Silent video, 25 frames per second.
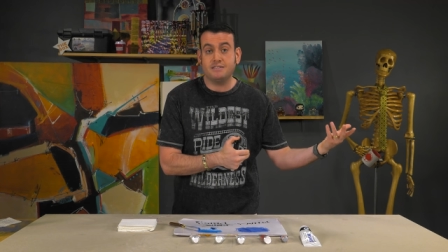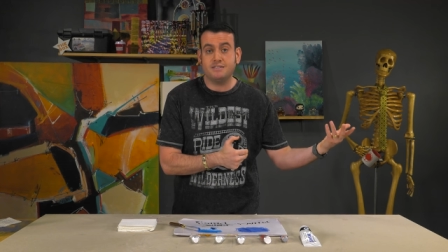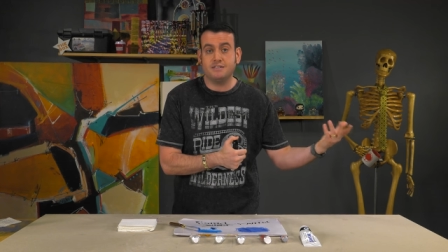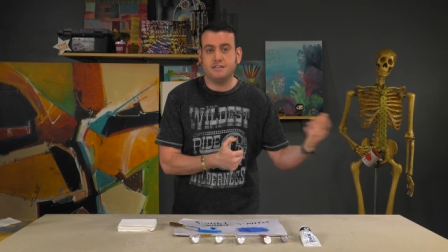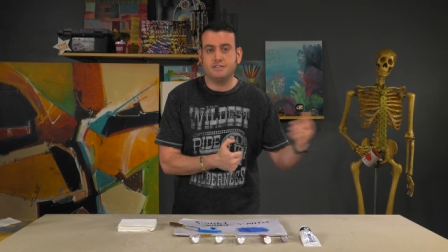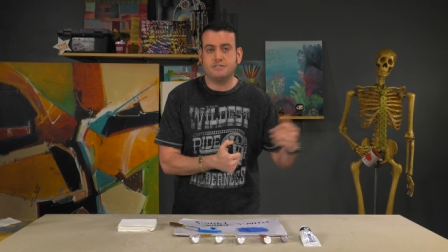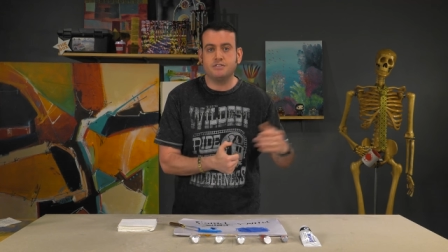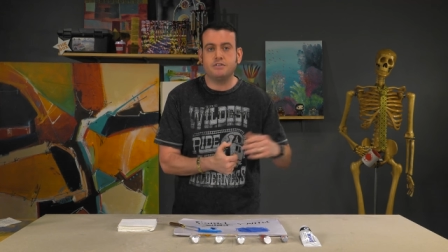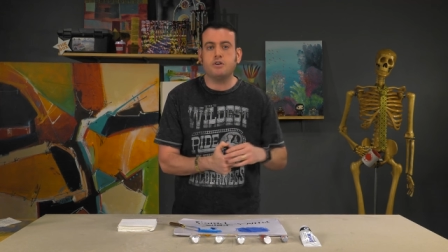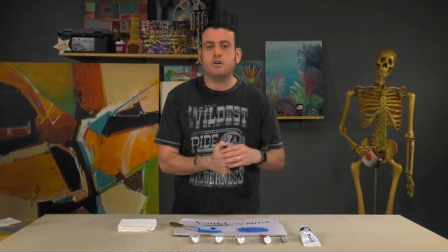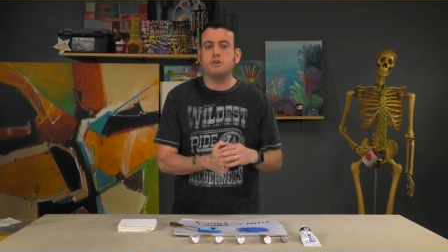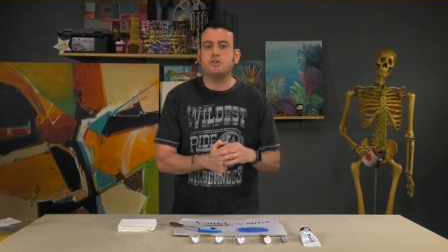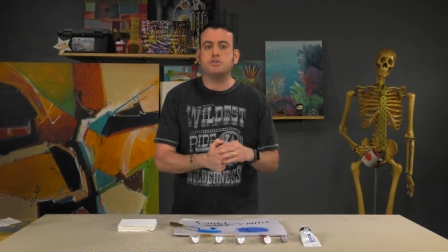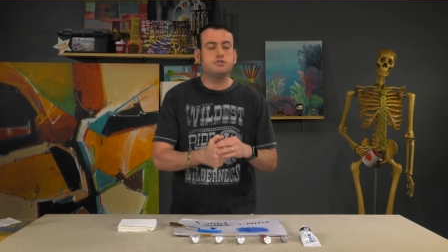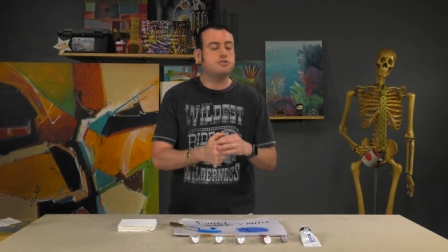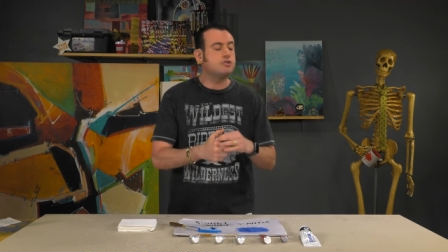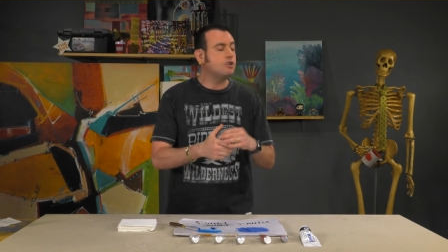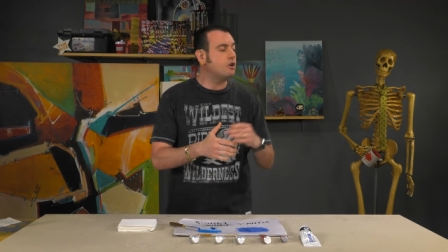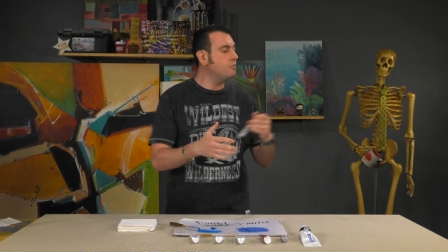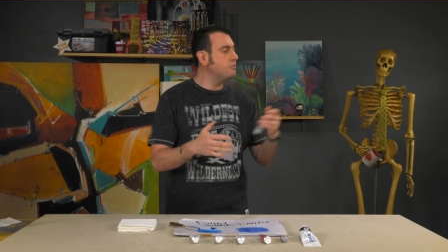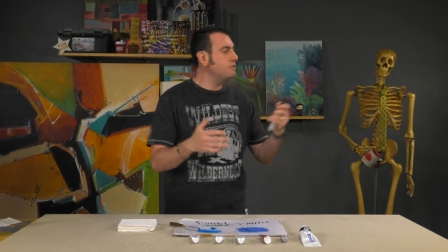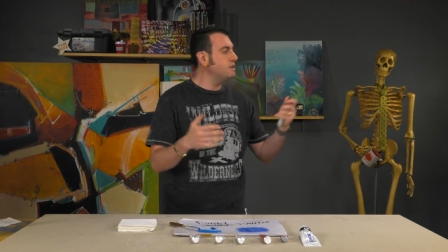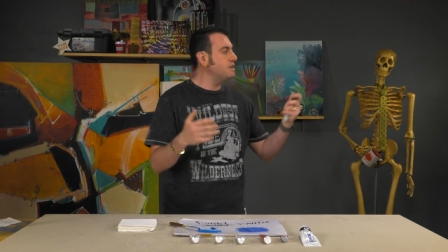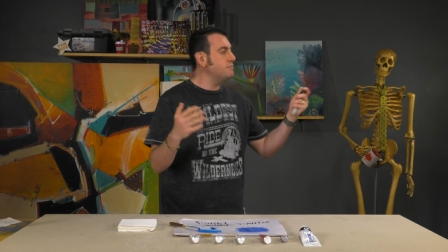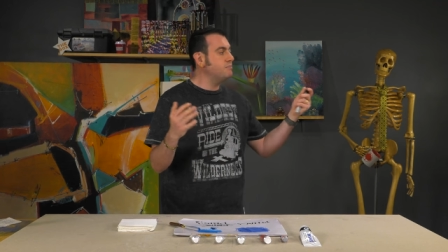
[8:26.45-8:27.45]
is there are so
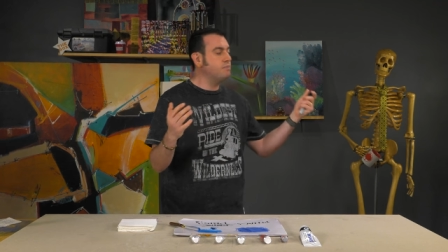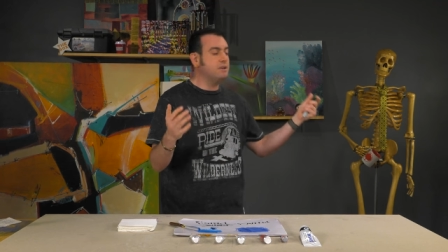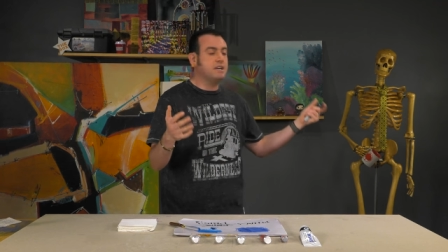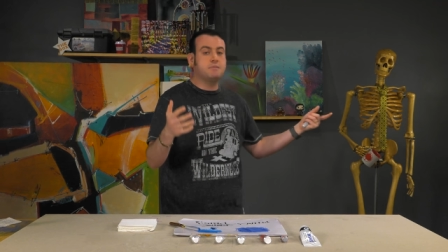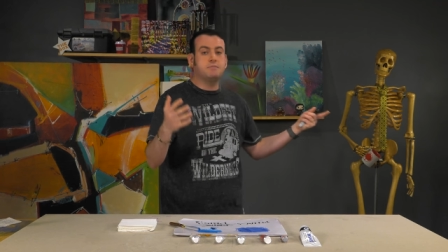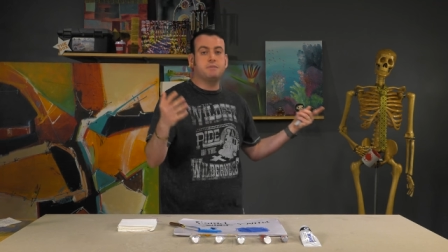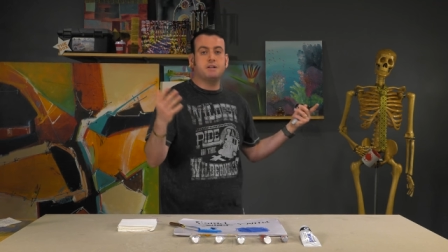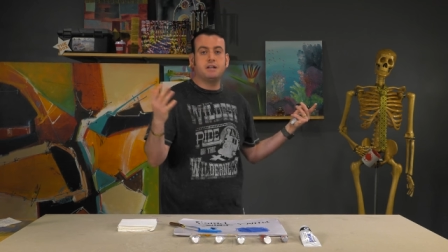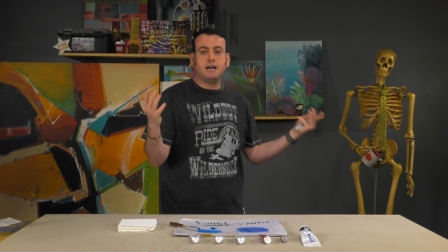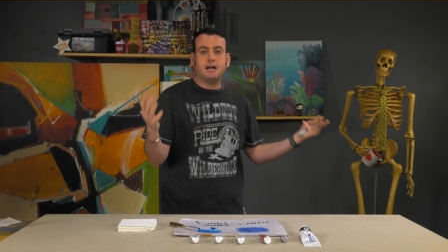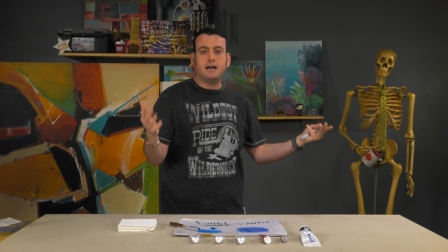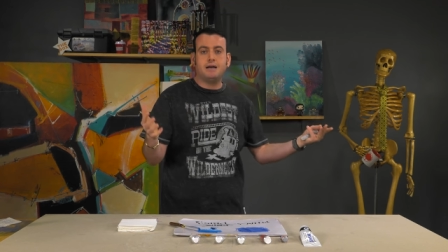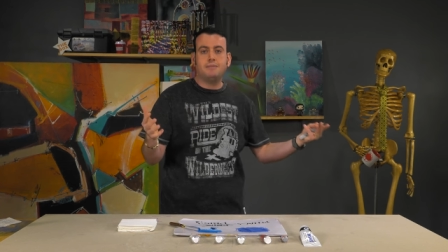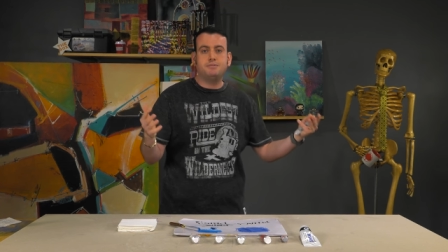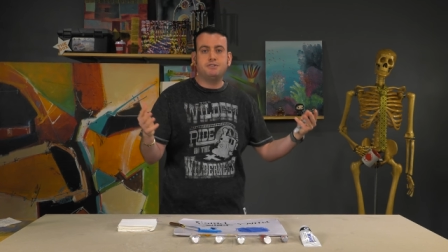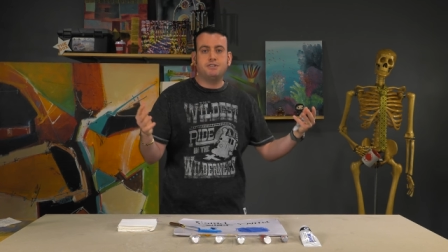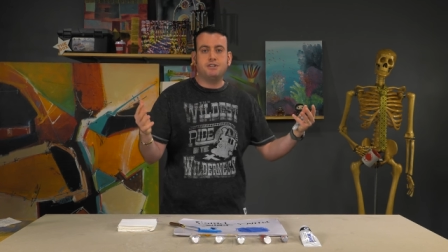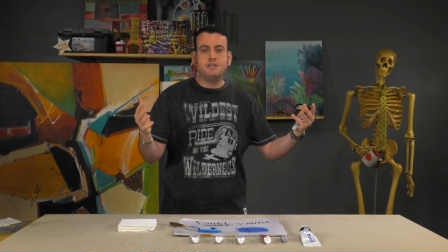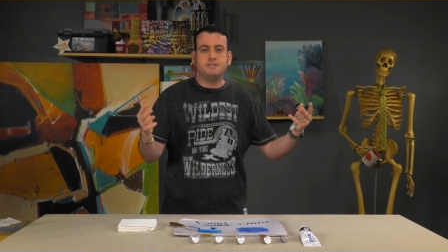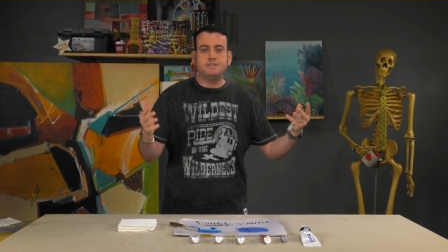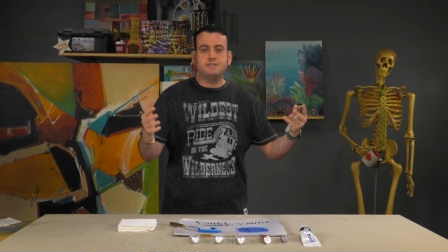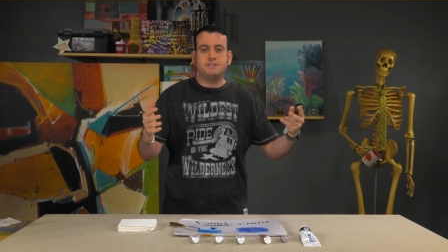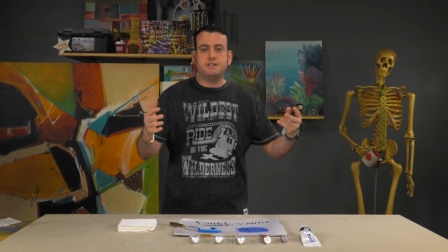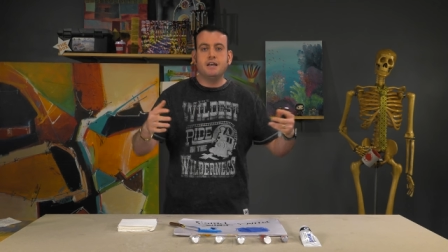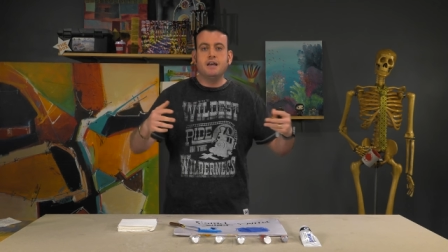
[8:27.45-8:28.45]
many pigment
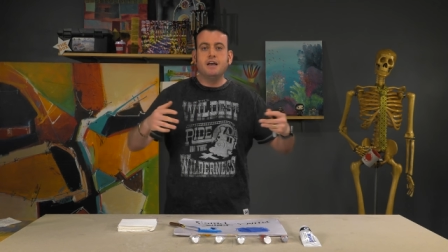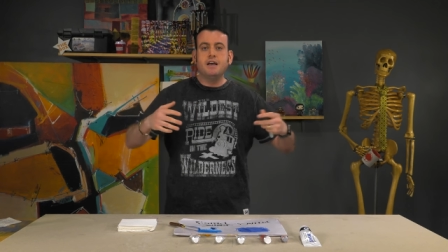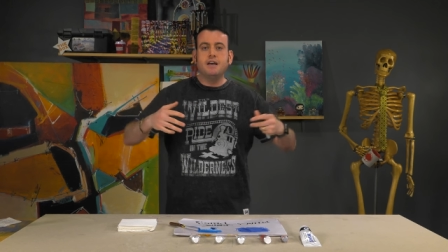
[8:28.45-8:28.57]
options